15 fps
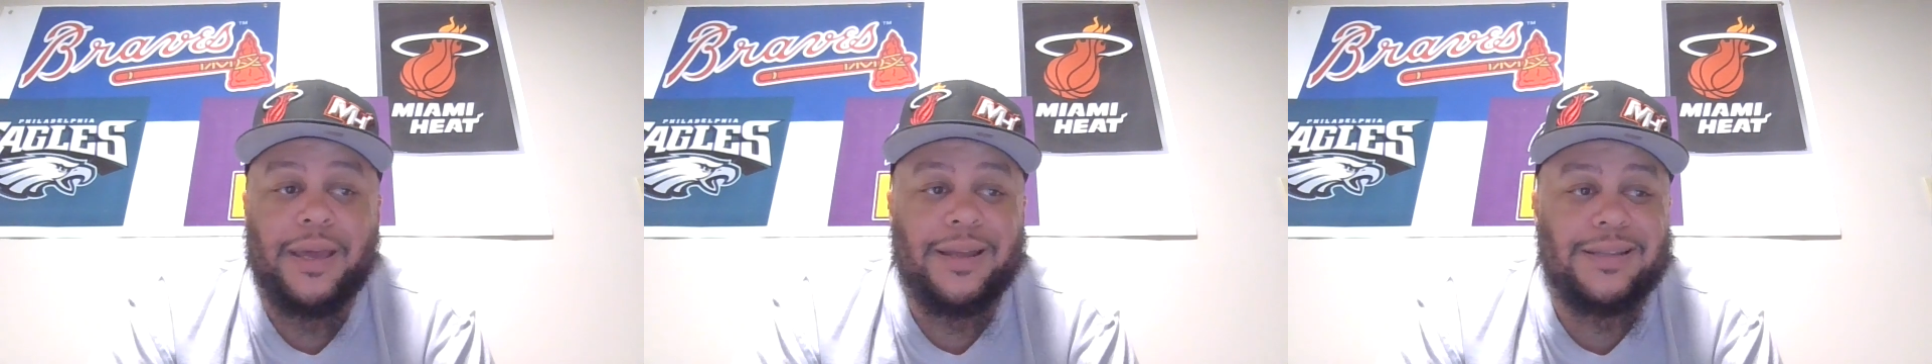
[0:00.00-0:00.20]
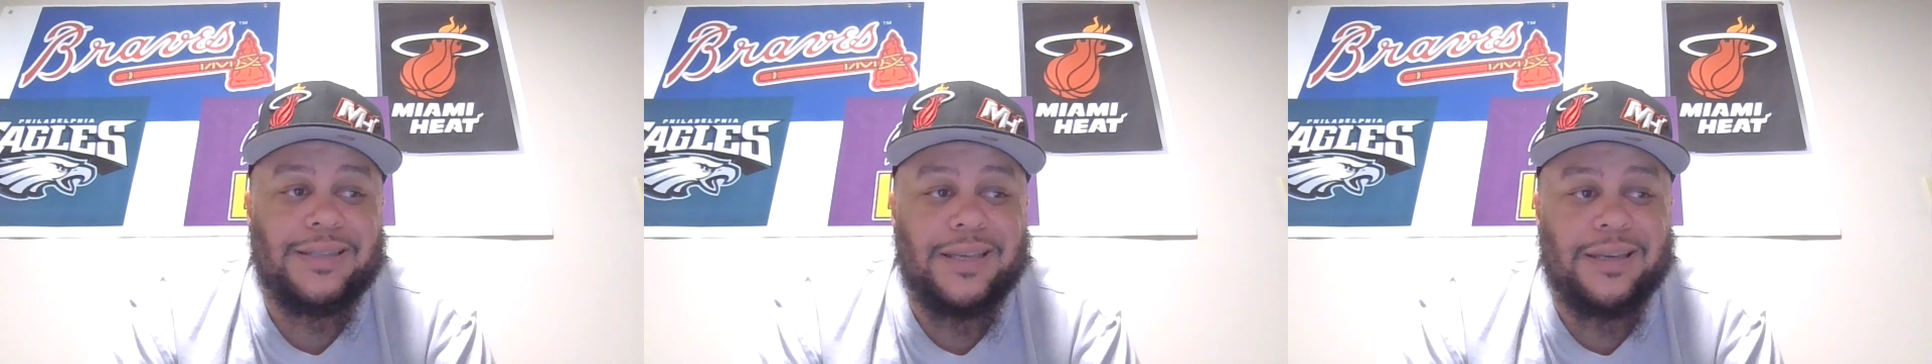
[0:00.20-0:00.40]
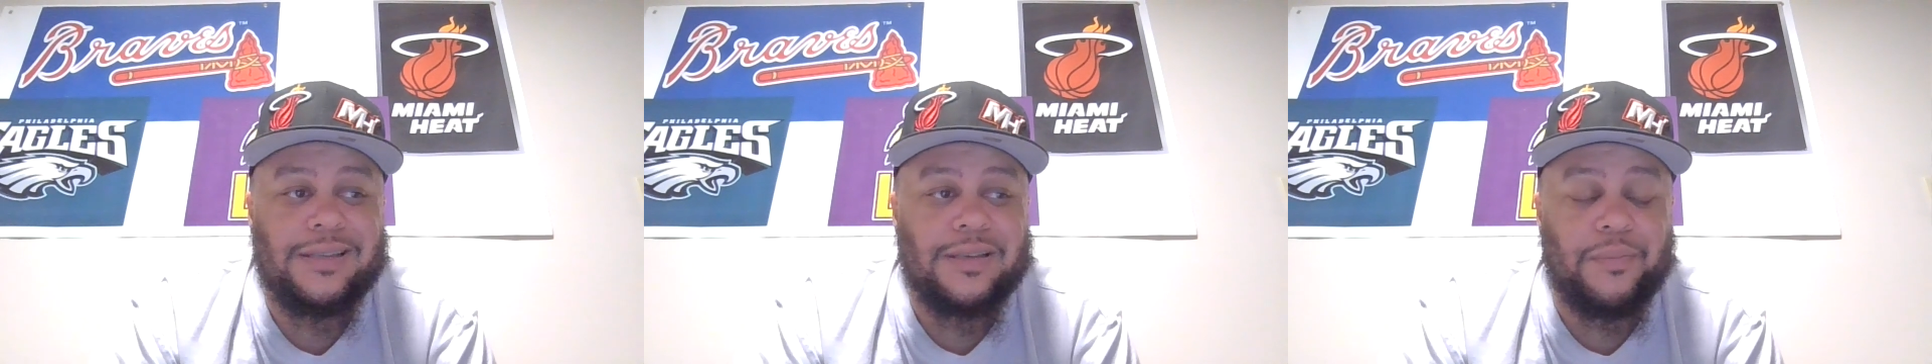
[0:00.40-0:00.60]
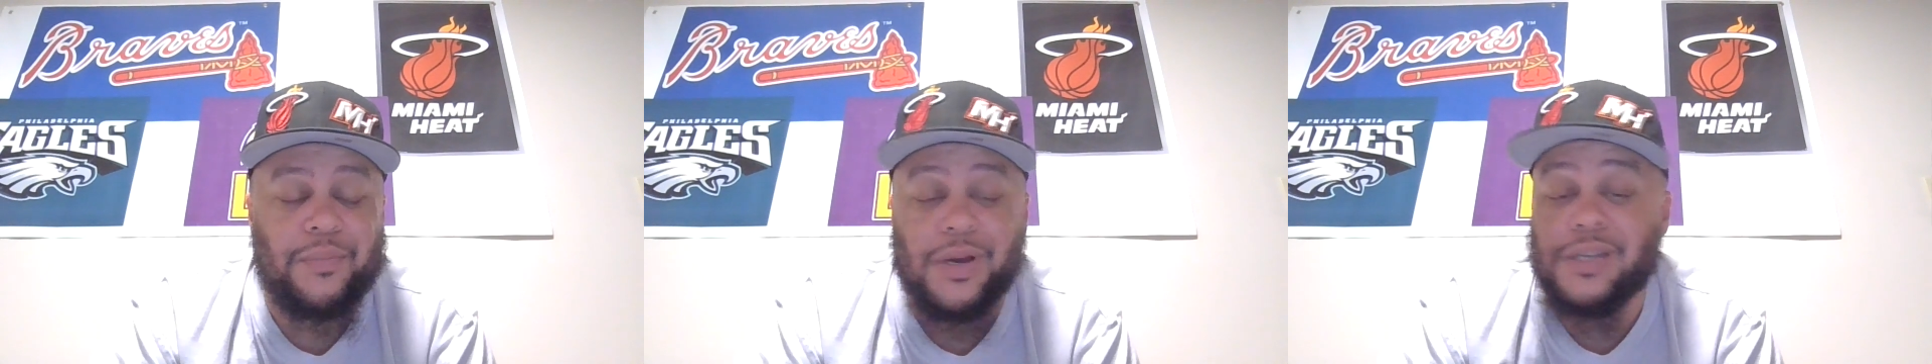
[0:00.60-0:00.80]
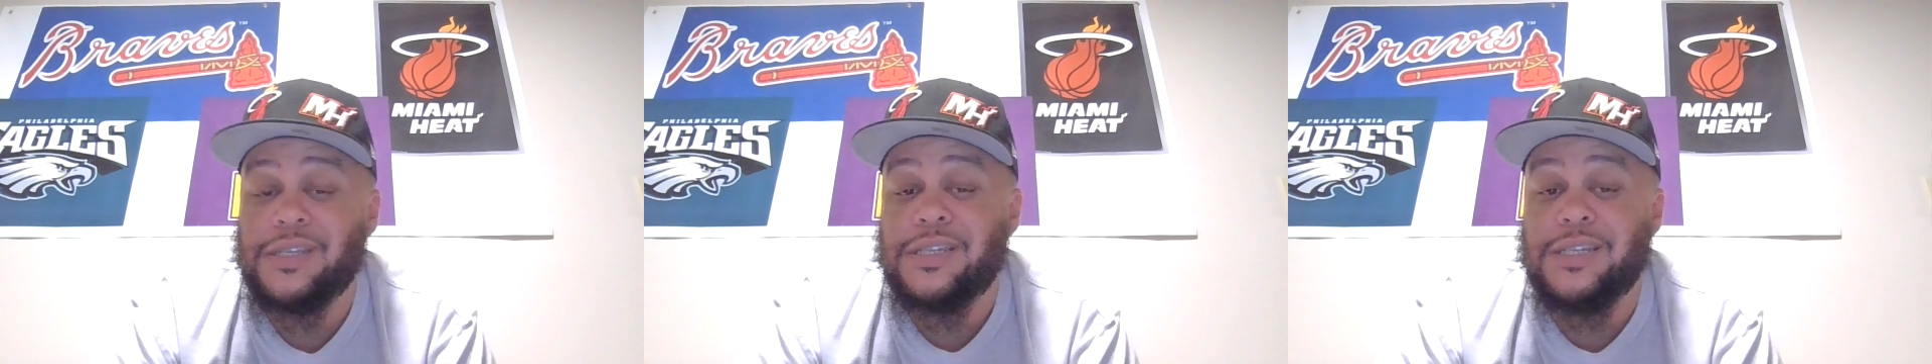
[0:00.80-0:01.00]
and takes a
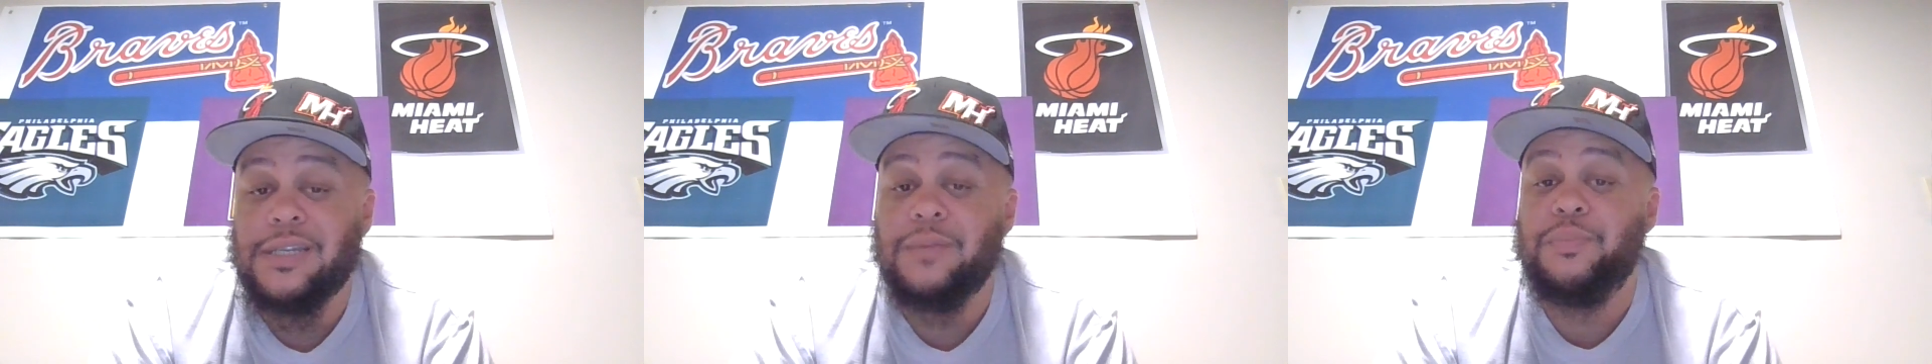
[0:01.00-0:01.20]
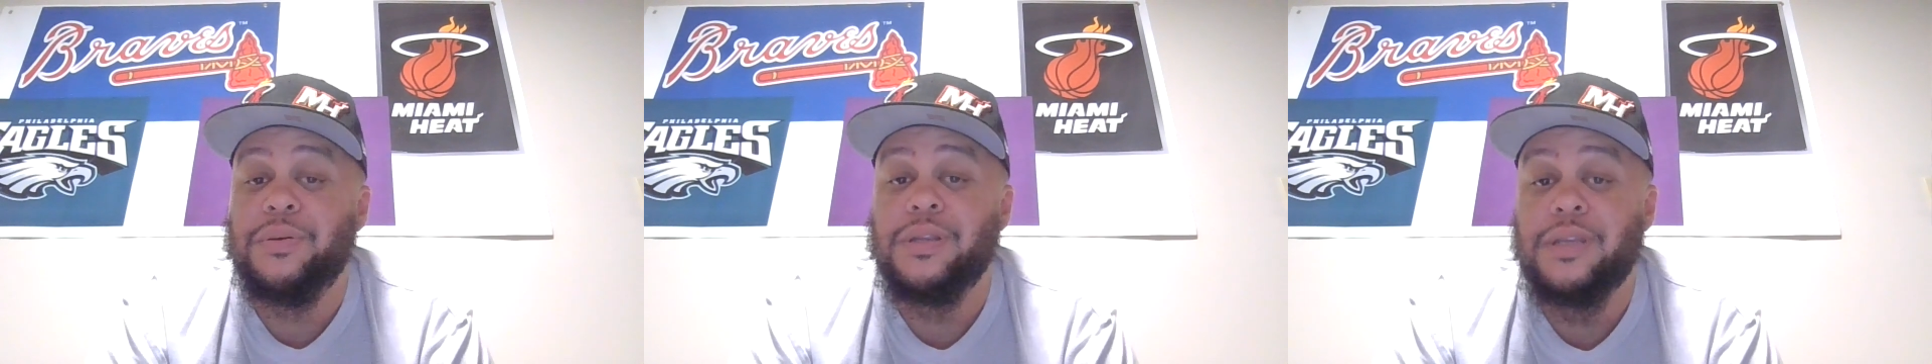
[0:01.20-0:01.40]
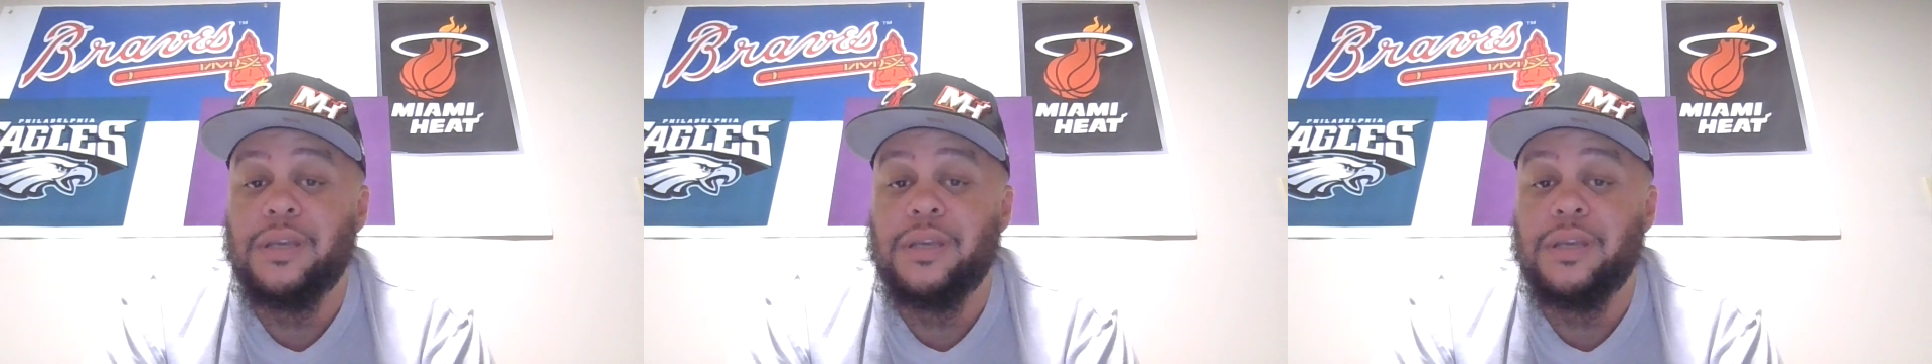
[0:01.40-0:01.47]
much cheaper